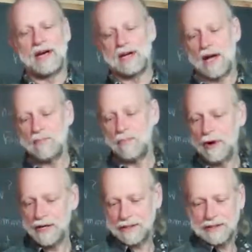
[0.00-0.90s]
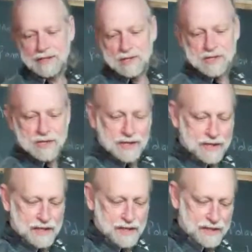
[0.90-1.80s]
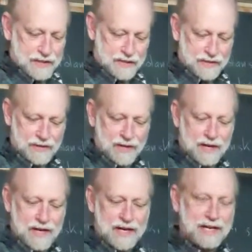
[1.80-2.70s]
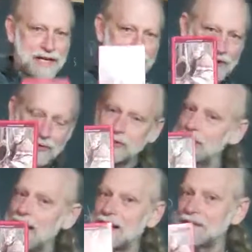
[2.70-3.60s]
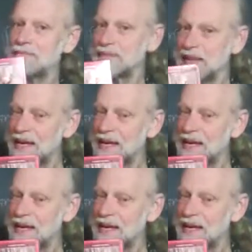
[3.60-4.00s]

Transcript: I, I bought this uh, online and I looked at it.